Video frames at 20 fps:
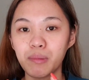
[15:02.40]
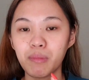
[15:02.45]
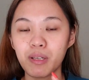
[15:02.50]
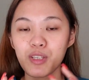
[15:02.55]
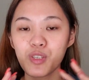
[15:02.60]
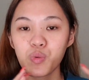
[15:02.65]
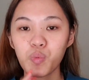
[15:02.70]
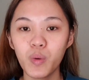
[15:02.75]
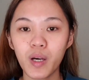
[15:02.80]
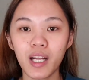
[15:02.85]

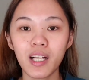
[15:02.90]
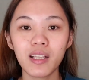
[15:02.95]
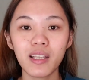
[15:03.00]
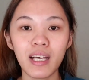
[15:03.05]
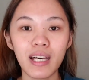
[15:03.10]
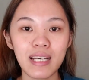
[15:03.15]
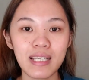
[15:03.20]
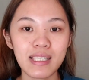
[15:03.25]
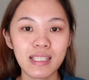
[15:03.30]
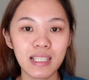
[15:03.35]
as well
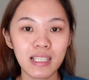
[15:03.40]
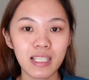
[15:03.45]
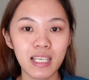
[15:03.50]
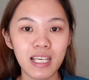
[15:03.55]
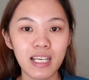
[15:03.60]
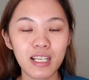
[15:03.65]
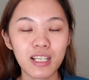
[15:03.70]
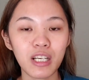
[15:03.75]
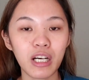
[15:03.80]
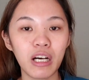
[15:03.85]
as the
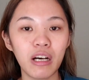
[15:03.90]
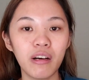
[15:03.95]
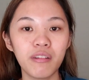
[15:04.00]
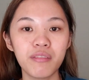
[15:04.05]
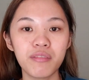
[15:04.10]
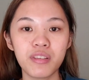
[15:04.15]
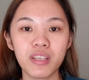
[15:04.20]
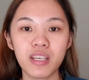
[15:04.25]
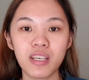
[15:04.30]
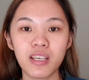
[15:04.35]
link
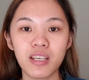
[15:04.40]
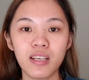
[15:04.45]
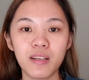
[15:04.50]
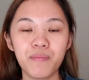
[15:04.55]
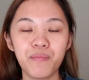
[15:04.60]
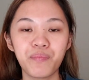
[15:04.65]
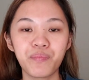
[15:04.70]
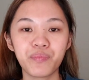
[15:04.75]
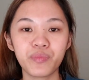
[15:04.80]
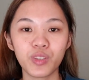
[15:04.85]
of the
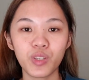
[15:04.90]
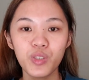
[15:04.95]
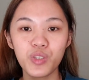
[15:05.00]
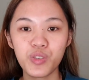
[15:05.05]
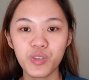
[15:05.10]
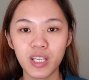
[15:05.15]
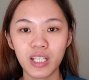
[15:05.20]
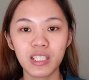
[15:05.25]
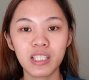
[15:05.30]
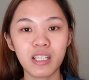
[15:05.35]

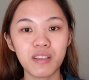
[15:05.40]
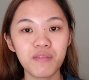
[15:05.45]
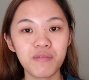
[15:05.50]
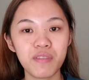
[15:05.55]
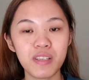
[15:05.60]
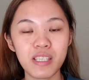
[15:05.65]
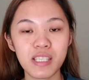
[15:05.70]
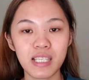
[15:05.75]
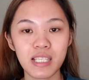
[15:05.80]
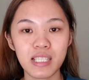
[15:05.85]
Australian
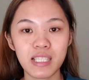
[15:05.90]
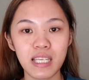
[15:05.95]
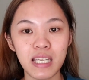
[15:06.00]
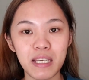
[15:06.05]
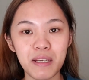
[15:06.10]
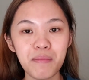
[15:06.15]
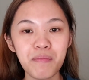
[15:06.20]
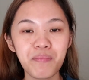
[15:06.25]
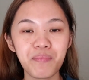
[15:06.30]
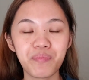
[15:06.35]
visa
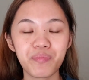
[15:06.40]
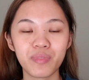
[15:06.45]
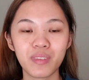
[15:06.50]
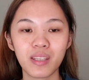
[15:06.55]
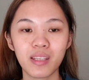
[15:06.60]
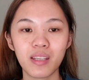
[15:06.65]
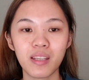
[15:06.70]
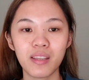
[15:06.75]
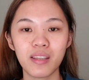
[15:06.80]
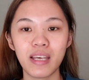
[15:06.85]
team
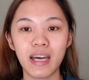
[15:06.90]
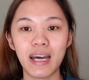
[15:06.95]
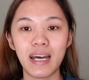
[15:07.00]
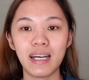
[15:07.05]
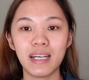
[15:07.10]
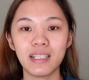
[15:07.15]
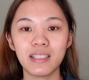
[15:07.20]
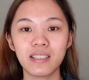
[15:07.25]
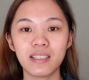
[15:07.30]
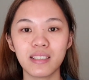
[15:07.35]

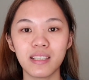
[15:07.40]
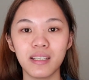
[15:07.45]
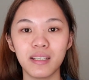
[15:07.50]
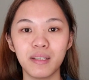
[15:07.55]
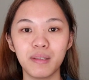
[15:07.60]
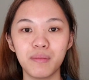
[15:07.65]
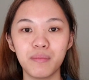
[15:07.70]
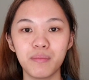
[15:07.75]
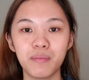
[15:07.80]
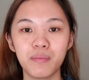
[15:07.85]
that
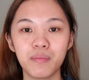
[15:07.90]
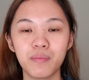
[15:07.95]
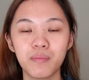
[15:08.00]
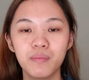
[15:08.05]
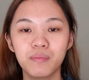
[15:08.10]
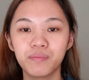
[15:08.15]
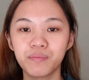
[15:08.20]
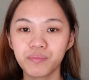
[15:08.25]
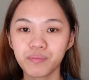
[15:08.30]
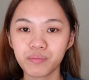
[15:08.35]

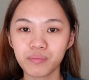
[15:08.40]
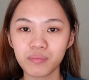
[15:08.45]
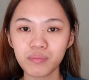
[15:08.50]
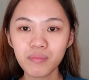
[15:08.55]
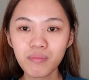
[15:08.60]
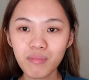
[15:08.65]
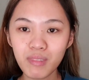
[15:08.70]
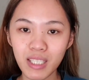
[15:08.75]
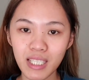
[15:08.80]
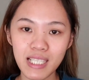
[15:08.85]

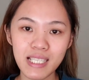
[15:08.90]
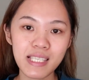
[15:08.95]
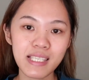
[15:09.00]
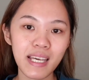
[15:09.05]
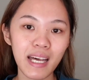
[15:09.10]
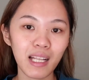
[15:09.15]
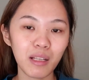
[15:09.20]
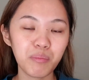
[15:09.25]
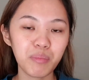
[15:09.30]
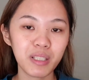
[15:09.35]
is
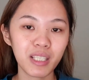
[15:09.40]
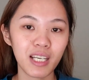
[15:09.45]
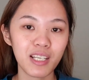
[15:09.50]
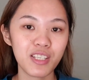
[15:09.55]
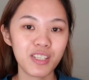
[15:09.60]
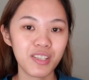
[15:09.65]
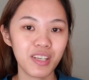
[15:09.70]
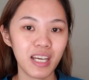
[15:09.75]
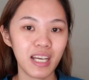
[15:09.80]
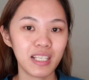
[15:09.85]
helping
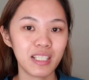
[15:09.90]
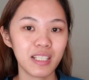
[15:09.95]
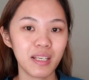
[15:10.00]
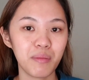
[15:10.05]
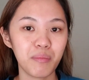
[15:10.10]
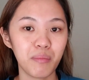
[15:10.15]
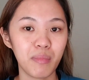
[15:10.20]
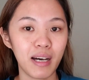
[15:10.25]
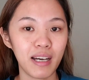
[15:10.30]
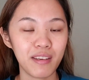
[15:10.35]
us to get
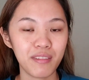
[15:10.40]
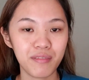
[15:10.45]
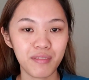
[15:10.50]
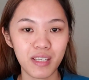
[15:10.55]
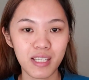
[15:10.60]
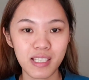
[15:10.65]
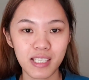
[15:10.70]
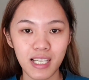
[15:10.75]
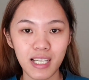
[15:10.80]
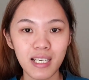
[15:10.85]
my
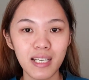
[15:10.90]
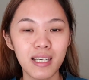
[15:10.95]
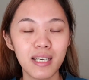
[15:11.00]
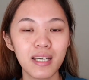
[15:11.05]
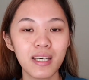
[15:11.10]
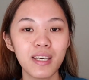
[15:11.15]
visa.